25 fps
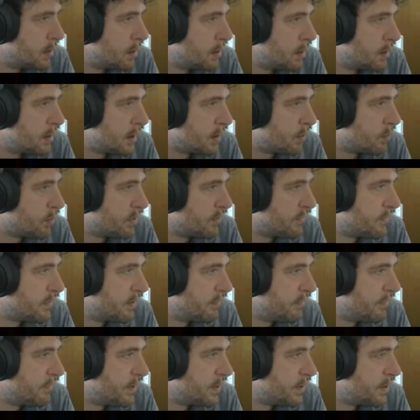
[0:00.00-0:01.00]
Like, what if I
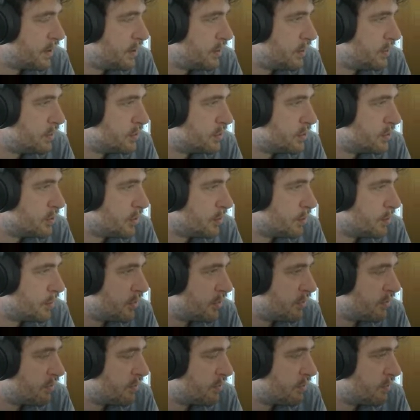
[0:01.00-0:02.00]
find a YouTube
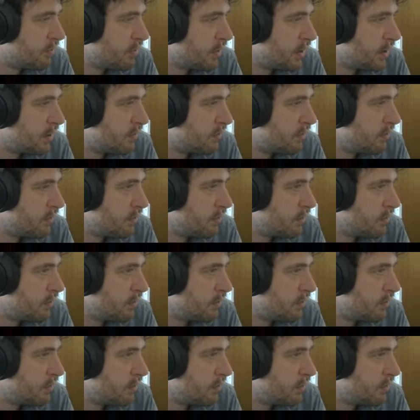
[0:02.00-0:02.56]
Monster Train 2